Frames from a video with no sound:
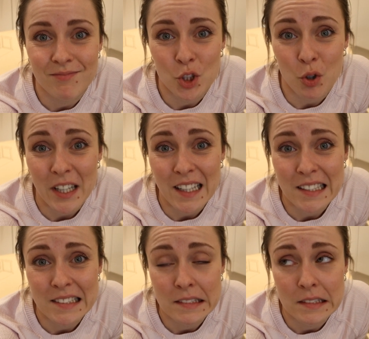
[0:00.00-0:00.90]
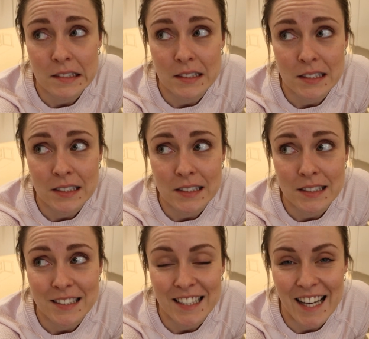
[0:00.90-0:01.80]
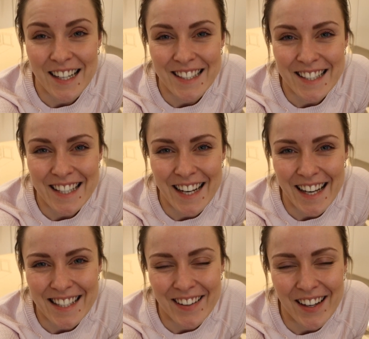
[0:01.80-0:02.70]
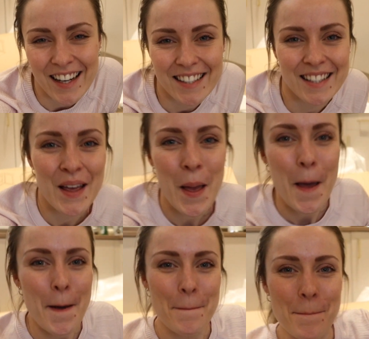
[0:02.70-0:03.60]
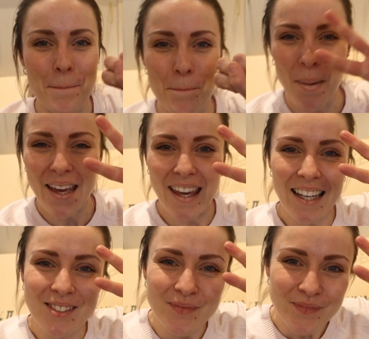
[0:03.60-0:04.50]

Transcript: sorry, and I'll see you next time, guys. Bye!